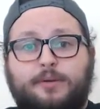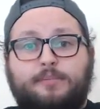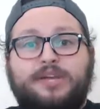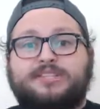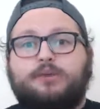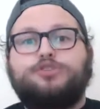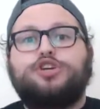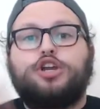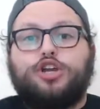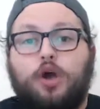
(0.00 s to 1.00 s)
because I want you
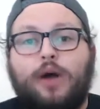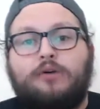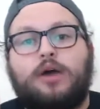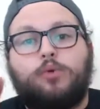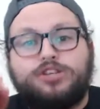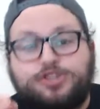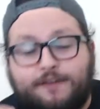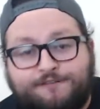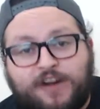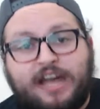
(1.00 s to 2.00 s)
to go out and I want you to
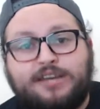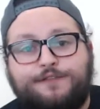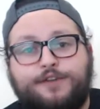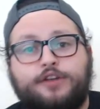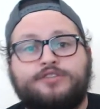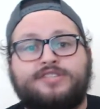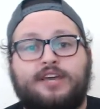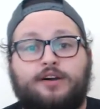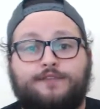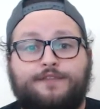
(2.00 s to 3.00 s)
find it for
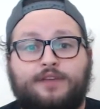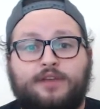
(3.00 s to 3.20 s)
yourself.